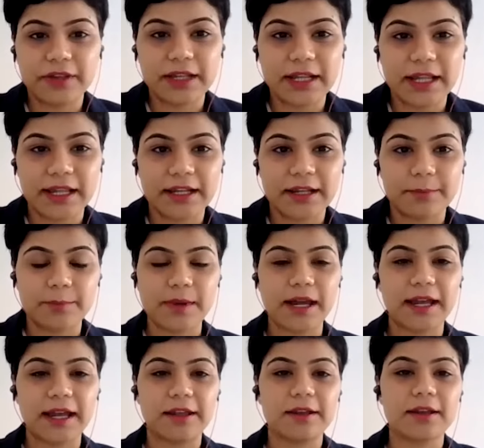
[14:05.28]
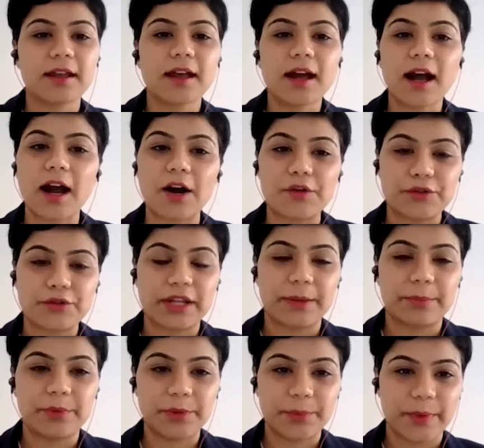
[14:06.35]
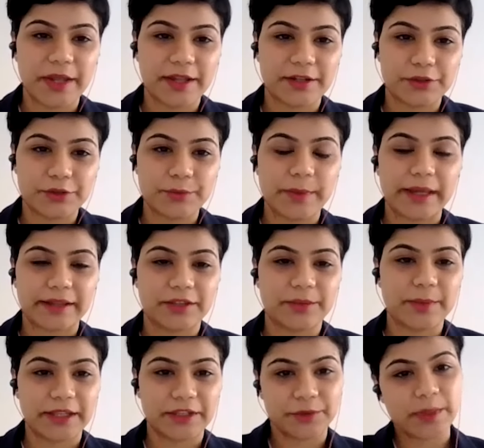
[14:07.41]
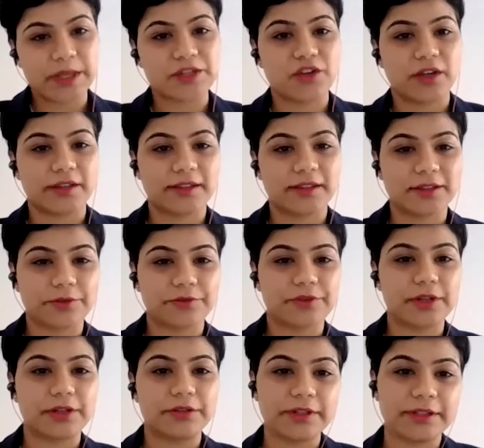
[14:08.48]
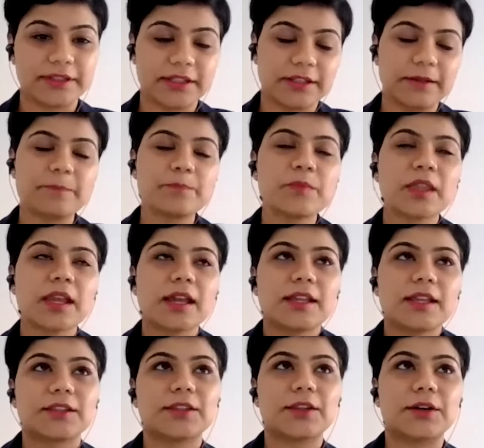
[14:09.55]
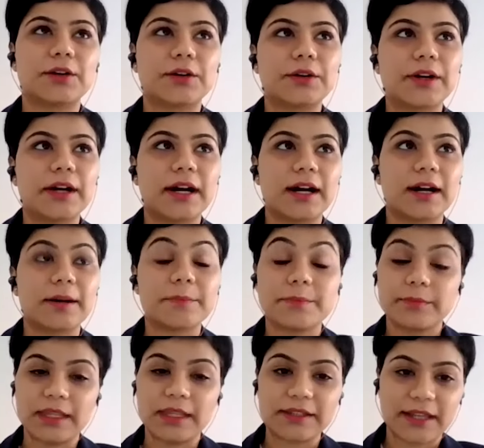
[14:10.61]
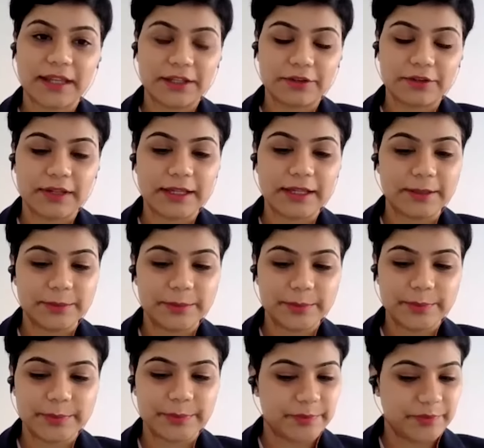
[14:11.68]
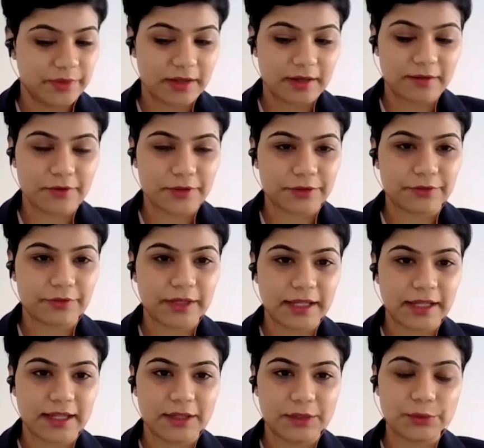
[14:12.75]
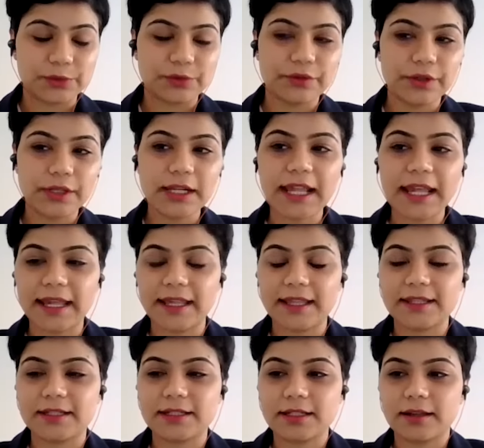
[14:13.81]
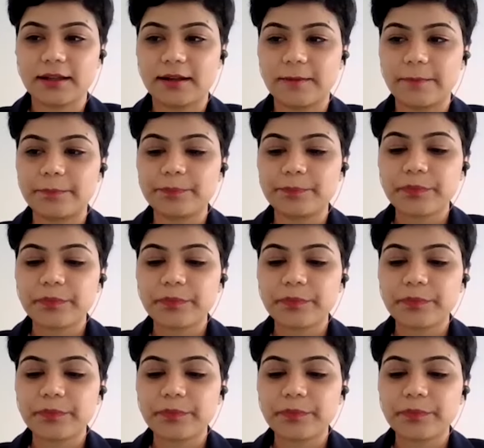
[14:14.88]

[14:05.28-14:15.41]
where I can apply, how could I prepare to maximize my chances of conversion. So uh, this kind of help uh, was very useful. And um,